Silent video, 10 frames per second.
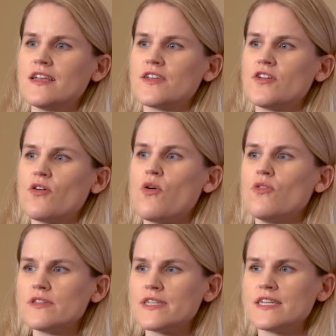you know
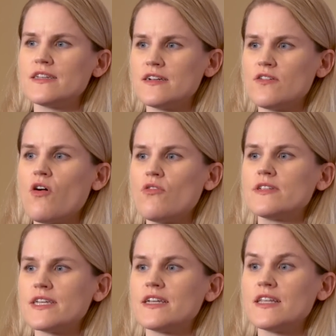holding
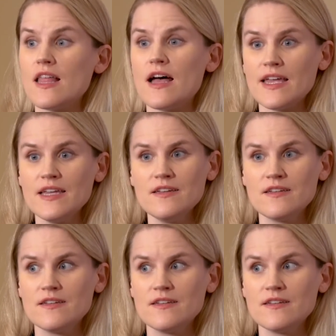holding a lie,